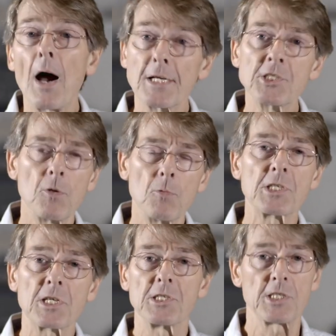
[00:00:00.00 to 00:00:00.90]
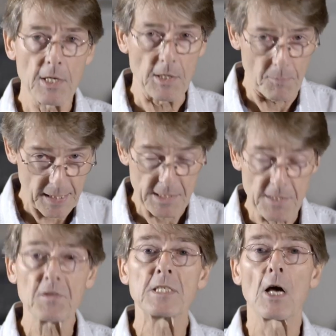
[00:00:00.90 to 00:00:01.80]
I too was concerned
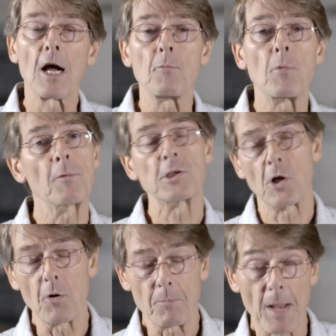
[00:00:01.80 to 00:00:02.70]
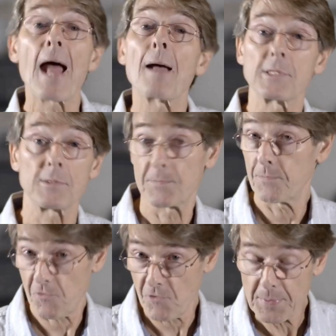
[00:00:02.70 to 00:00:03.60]
because at the time we were told perhaps
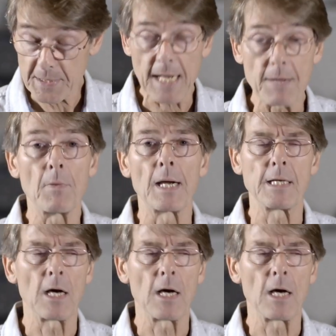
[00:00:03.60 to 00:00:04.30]
3% might